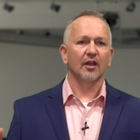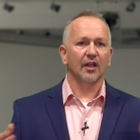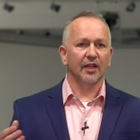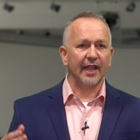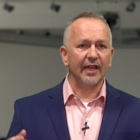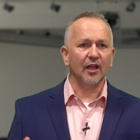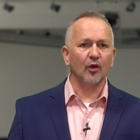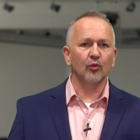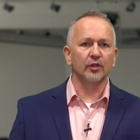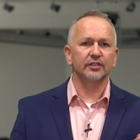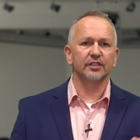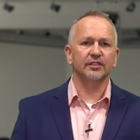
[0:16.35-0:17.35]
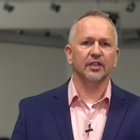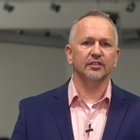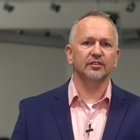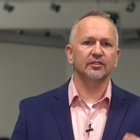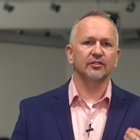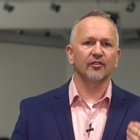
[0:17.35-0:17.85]
Leila will
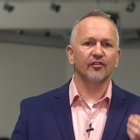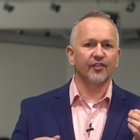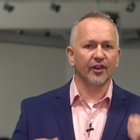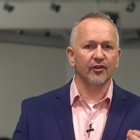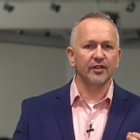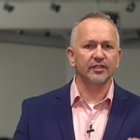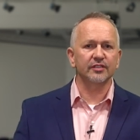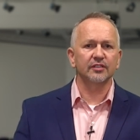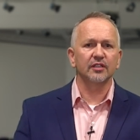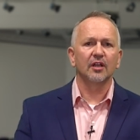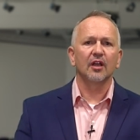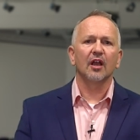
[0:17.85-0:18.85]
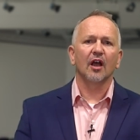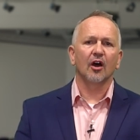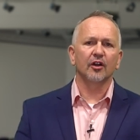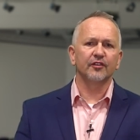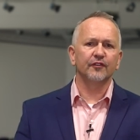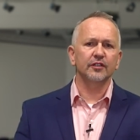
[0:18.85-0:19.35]
discuss various
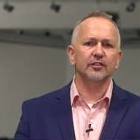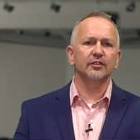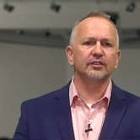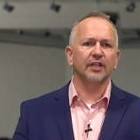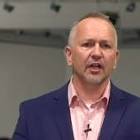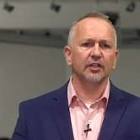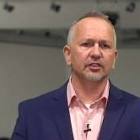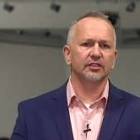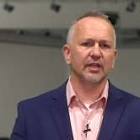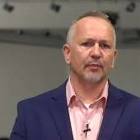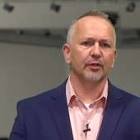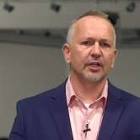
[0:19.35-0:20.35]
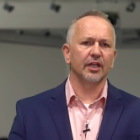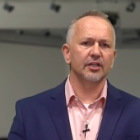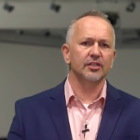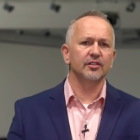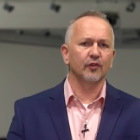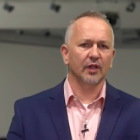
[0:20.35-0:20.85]
artificial intelligence
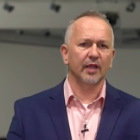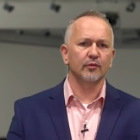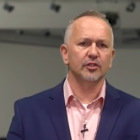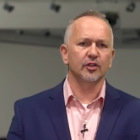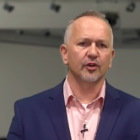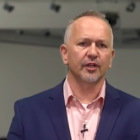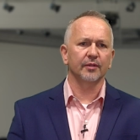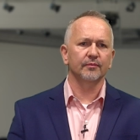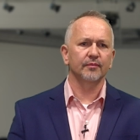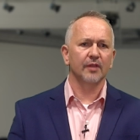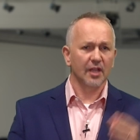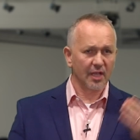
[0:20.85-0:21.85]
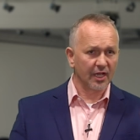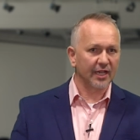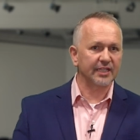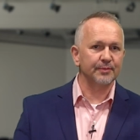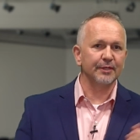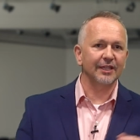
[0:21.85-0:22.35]
applications for language learning.
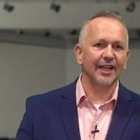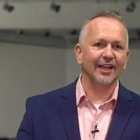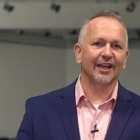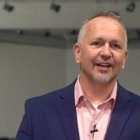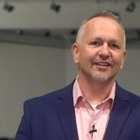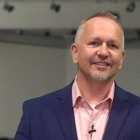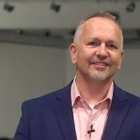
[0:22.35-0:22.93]
Let's meet Leila.